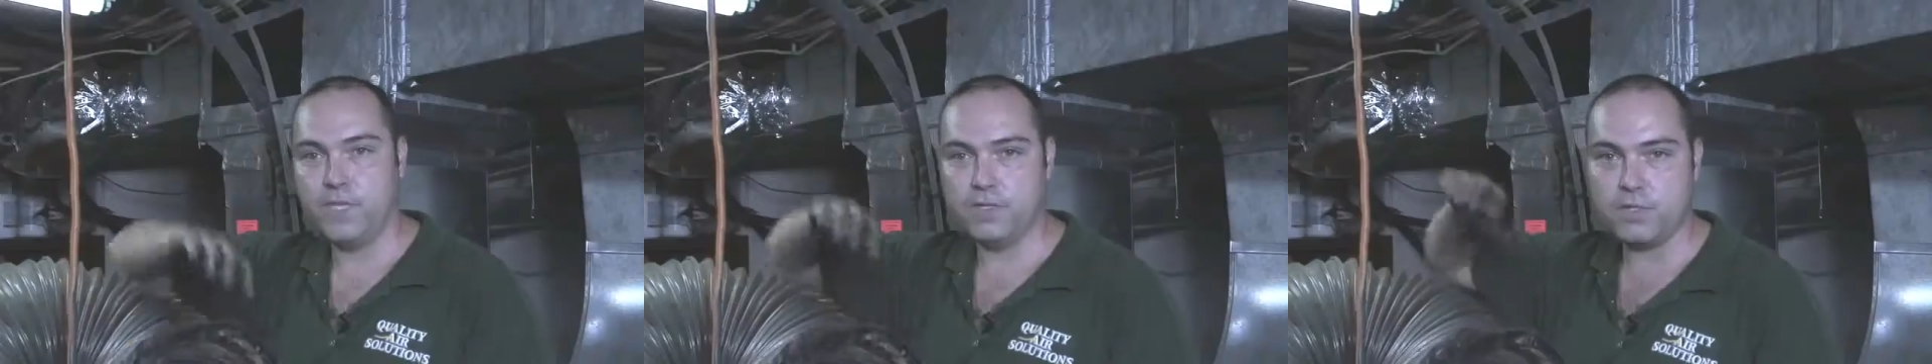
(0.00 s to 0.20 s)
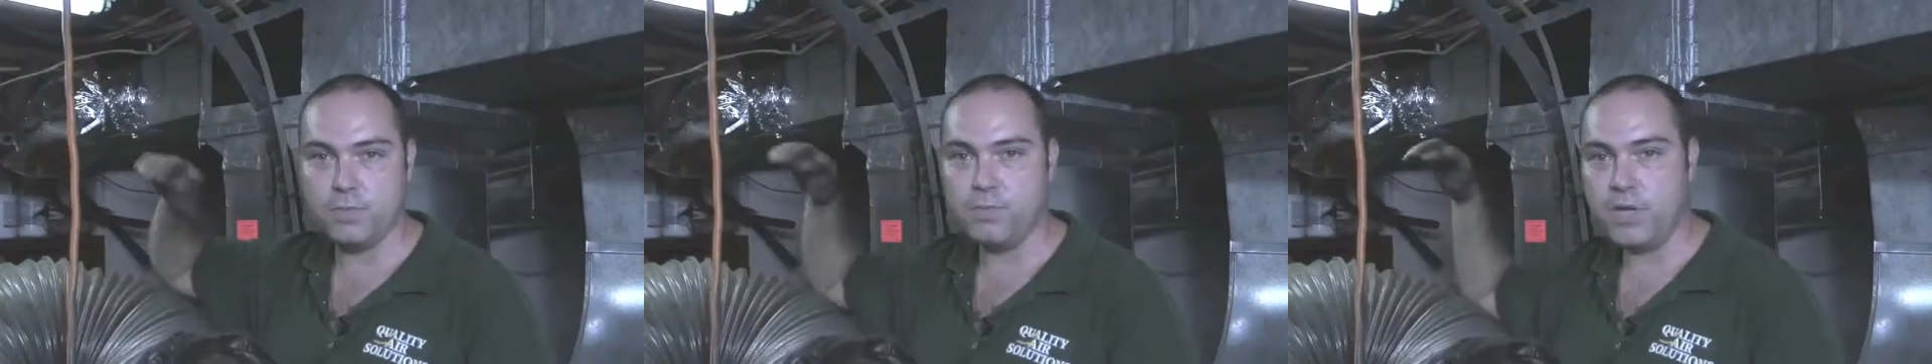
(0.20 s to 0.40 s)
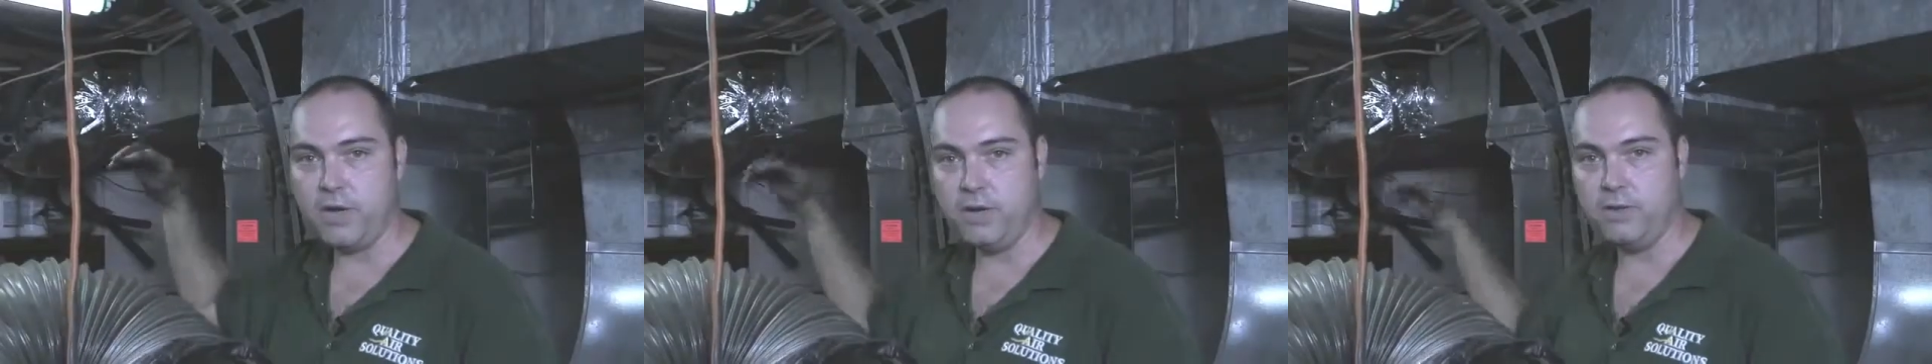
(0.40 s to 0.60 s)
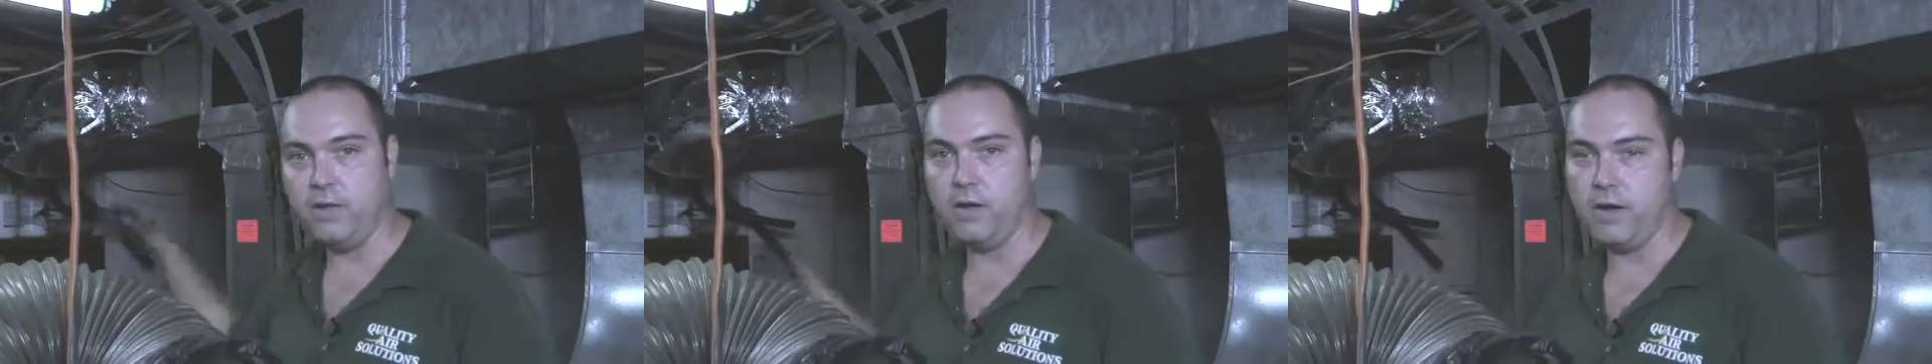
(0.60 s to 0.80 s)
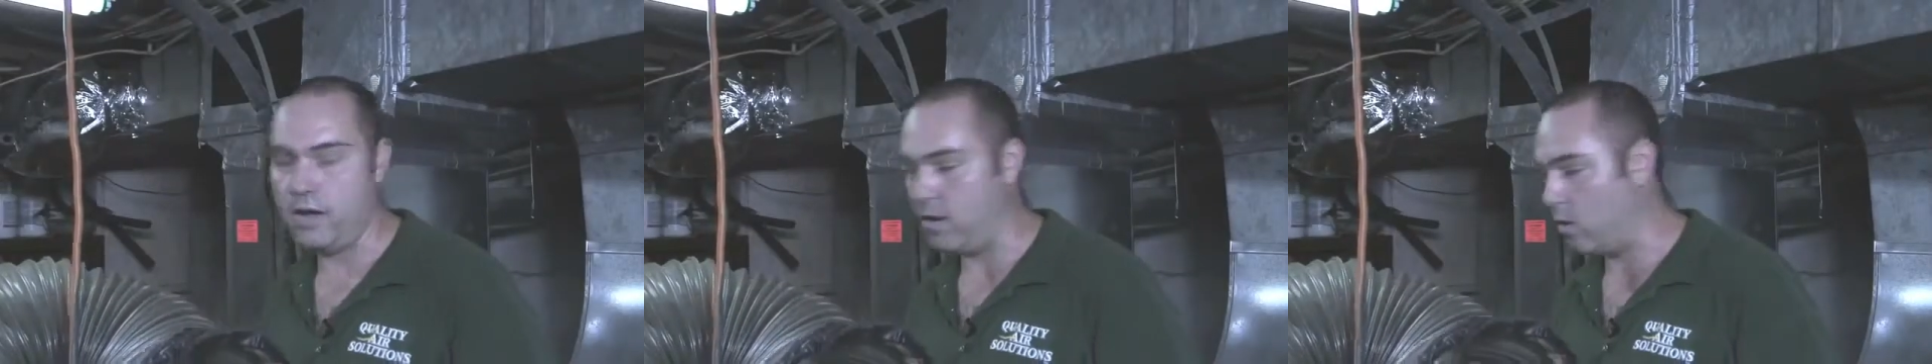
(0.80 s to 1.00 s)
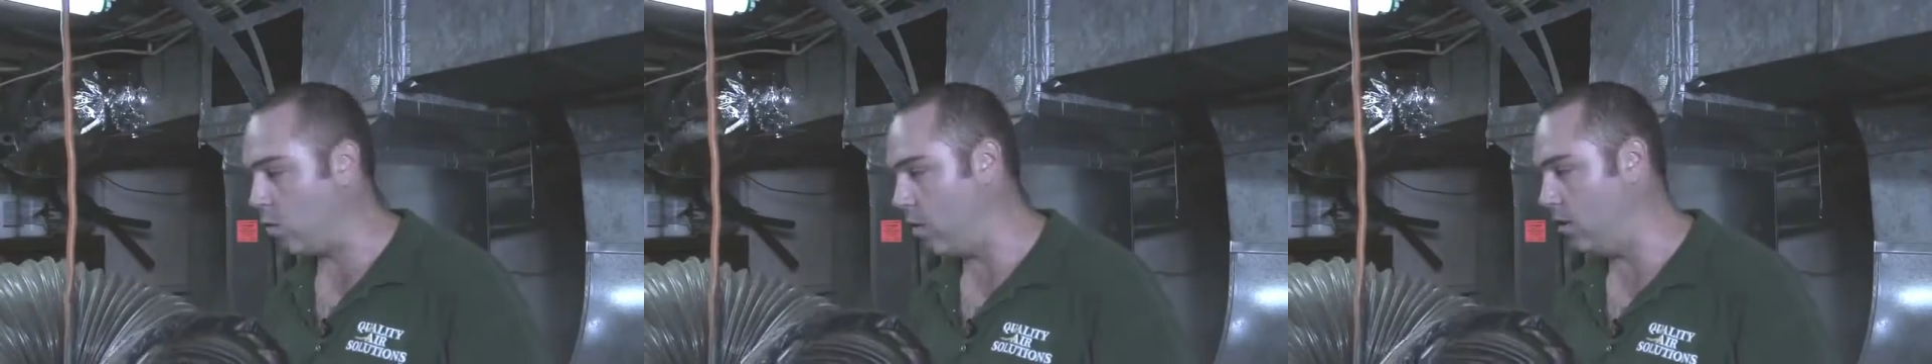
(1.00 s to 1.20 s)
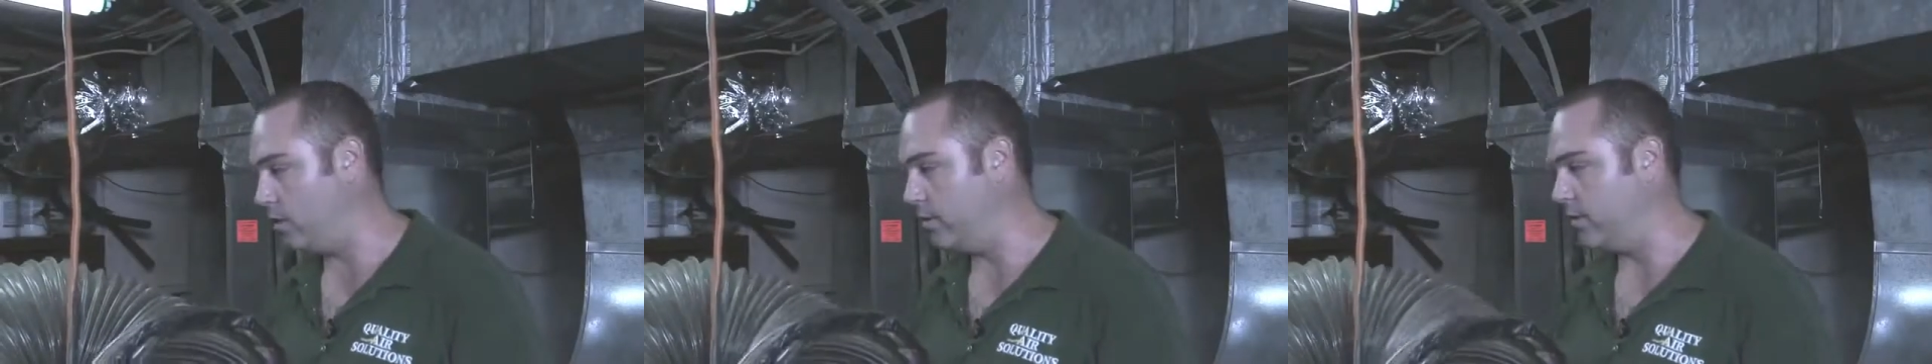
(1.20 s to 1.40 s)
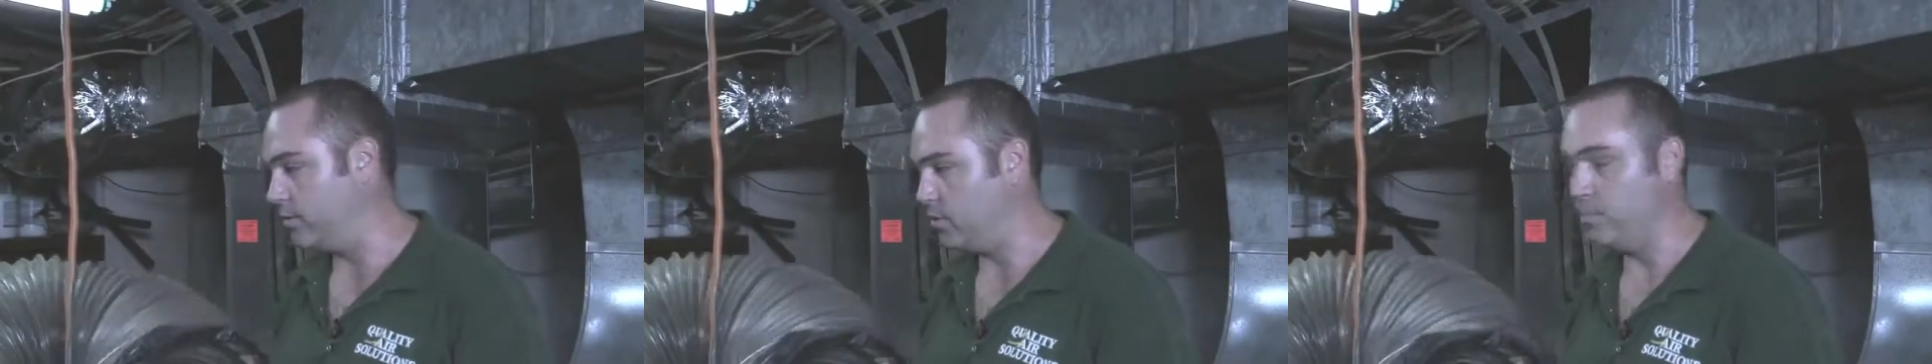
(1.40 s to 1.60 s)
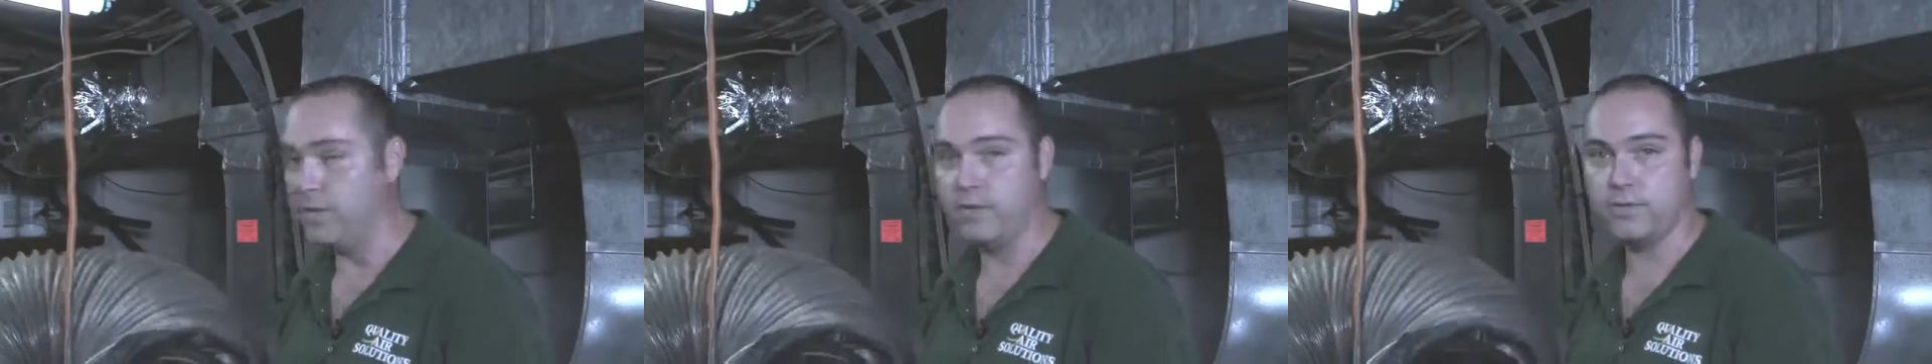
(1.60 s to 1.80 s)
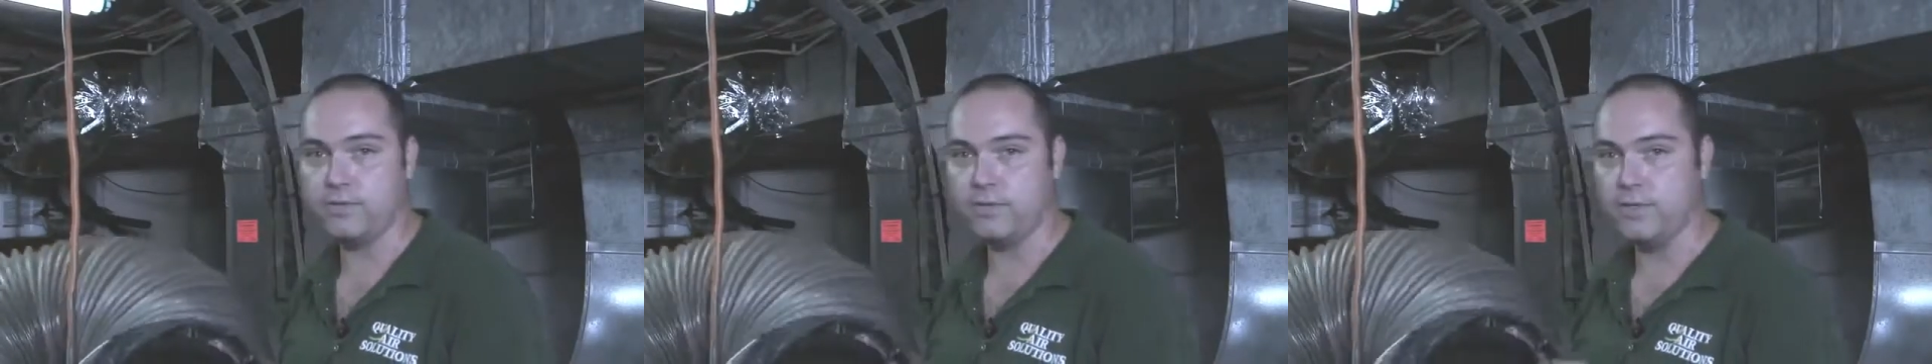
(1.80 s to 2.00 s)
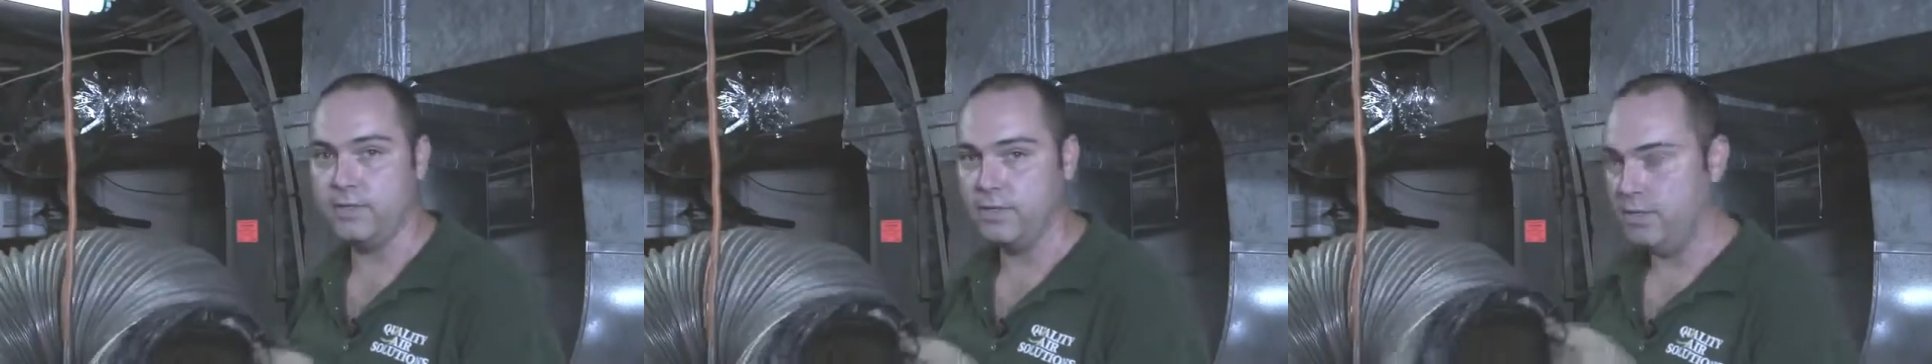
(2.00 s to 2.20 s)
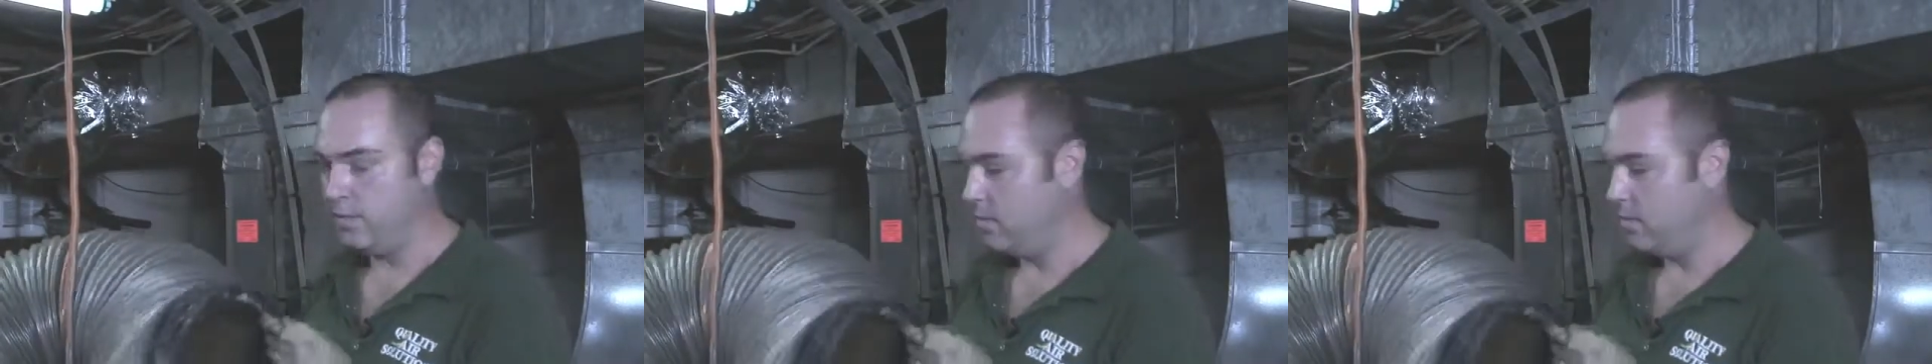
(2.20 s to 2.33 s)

and it's impeding their air quality tremendously.